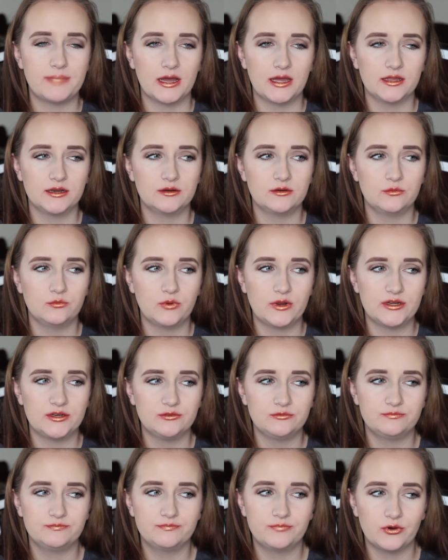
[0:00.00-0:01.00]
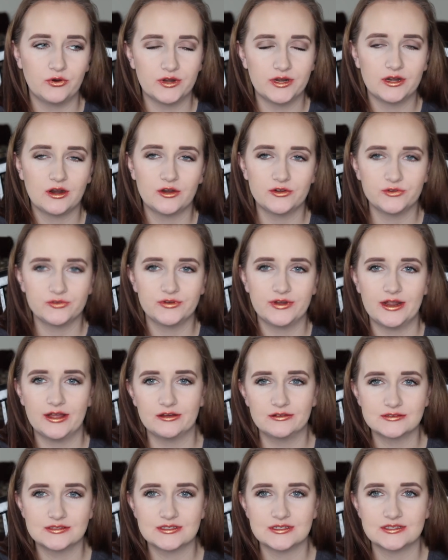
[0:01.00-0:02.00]
but when you put it on your
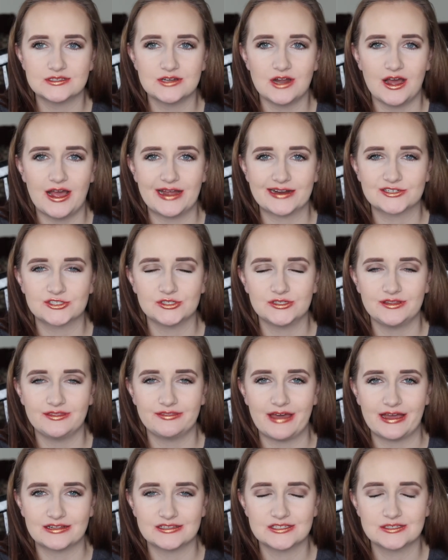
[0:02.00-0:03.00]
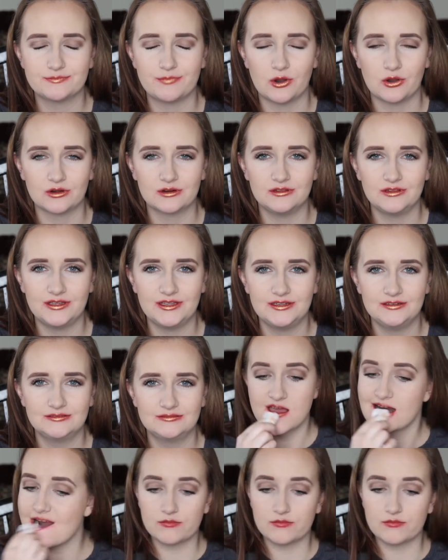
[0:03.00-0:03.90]
nails, it's not actually that sparkly.